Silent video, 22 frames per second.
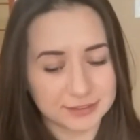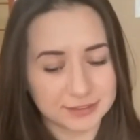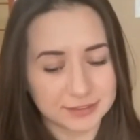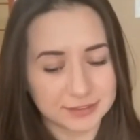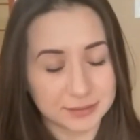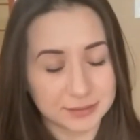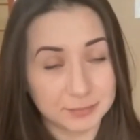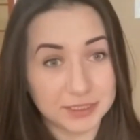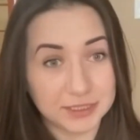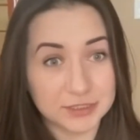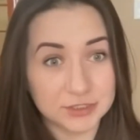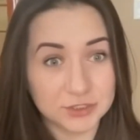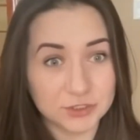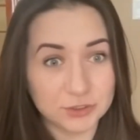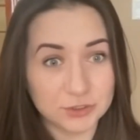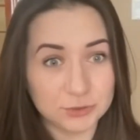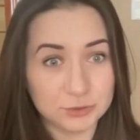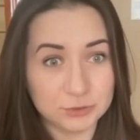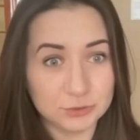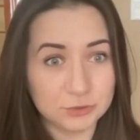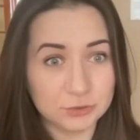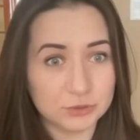because
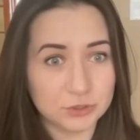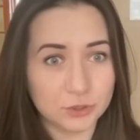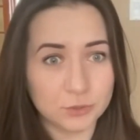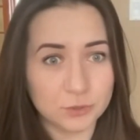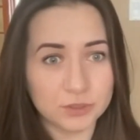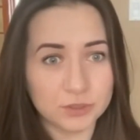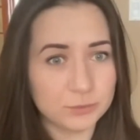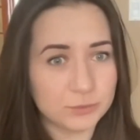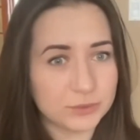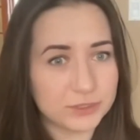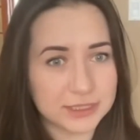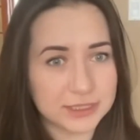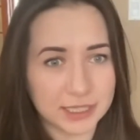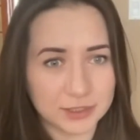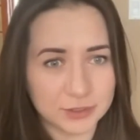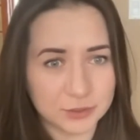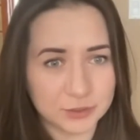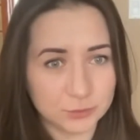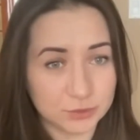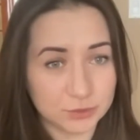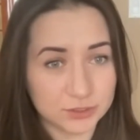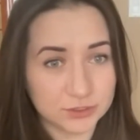you no one will tell
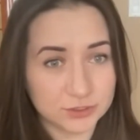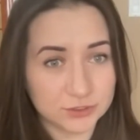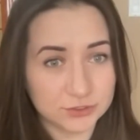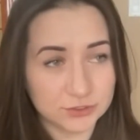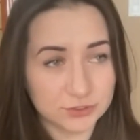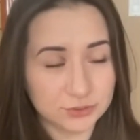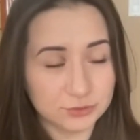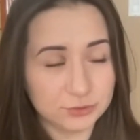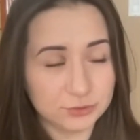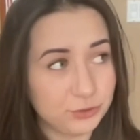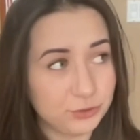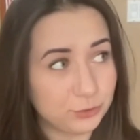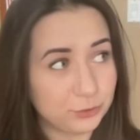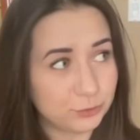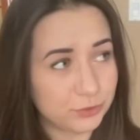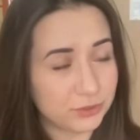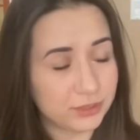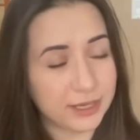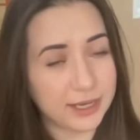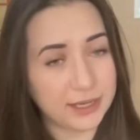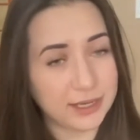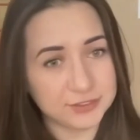you what to do.
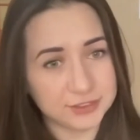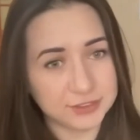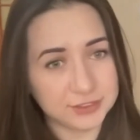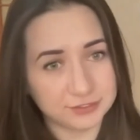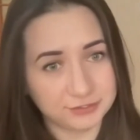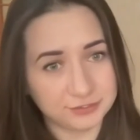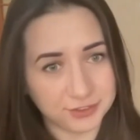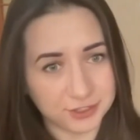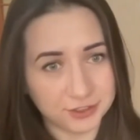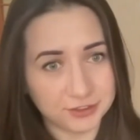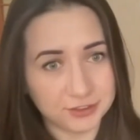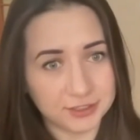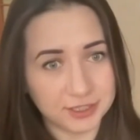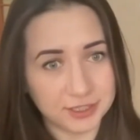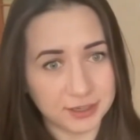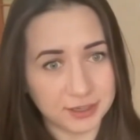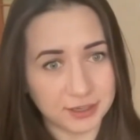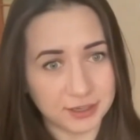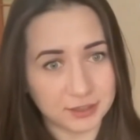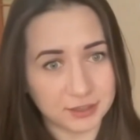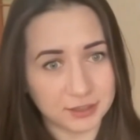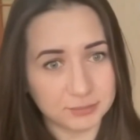will have to figure
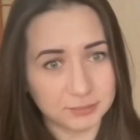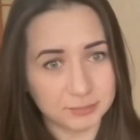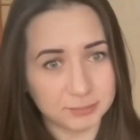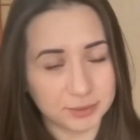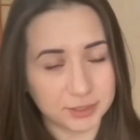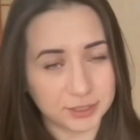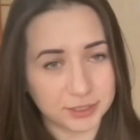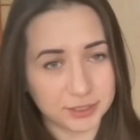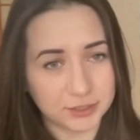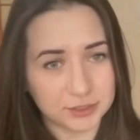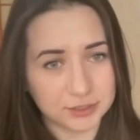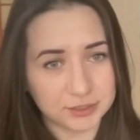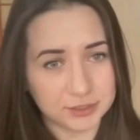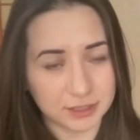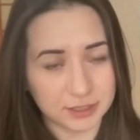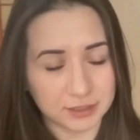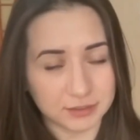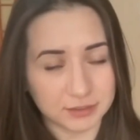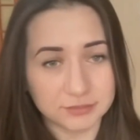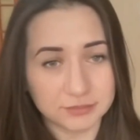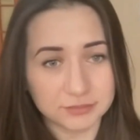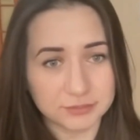that out by
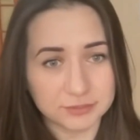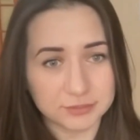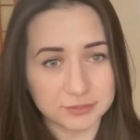yourself.